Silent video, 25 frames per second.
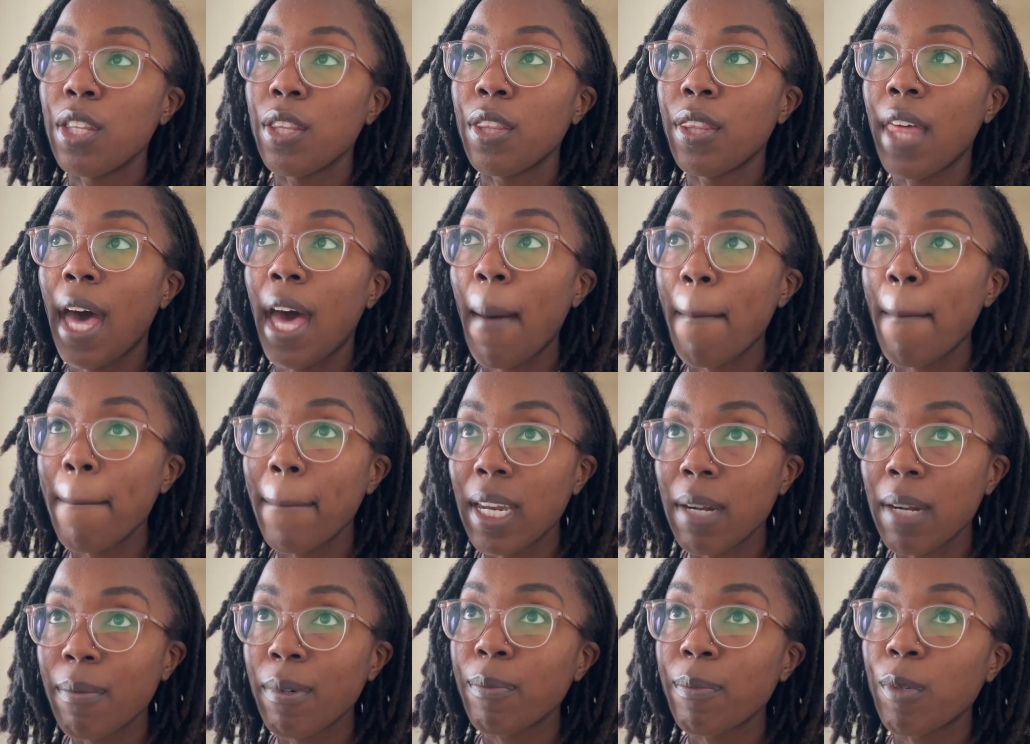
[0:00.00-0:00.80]
that
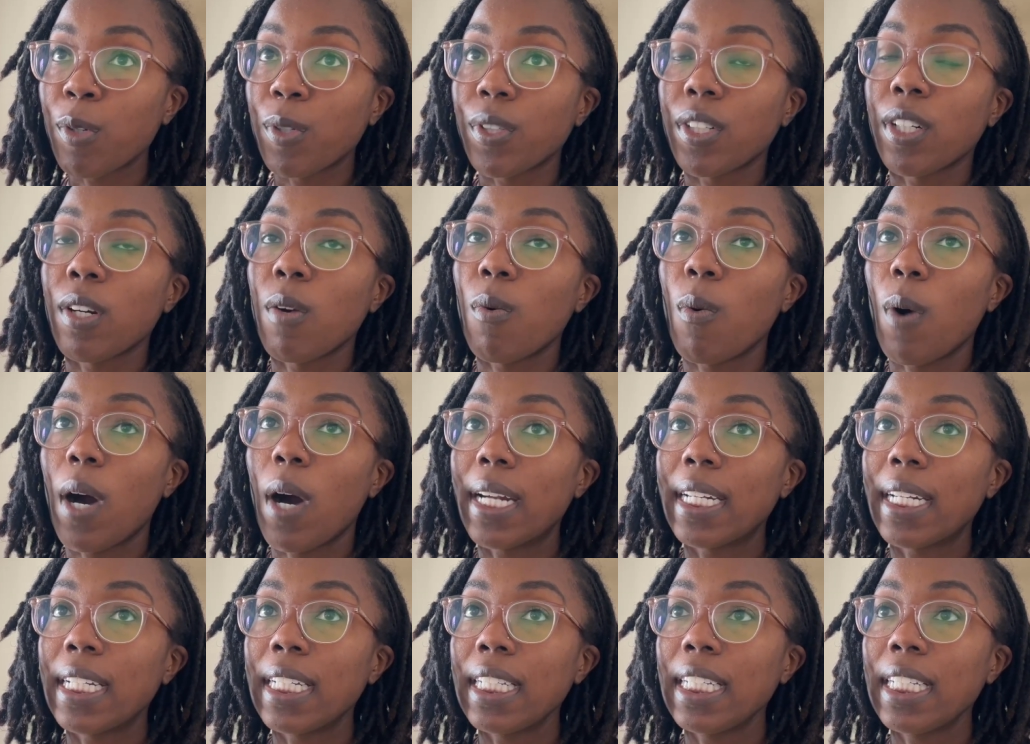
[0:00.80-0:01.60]
minimum order
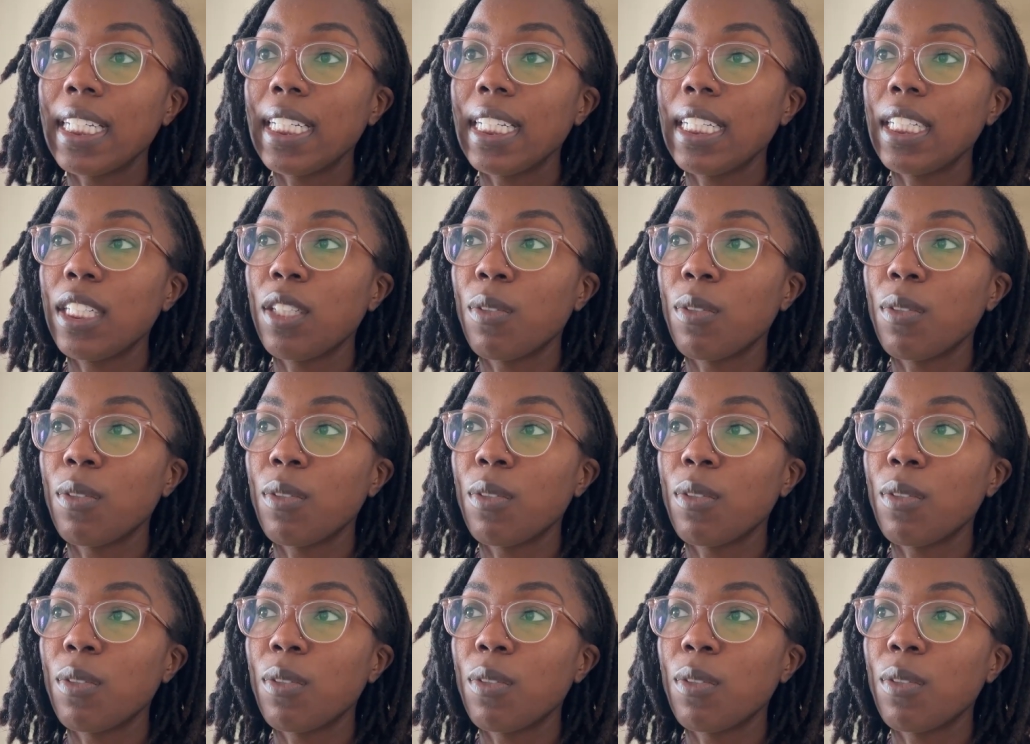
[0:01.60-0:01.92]
quantity,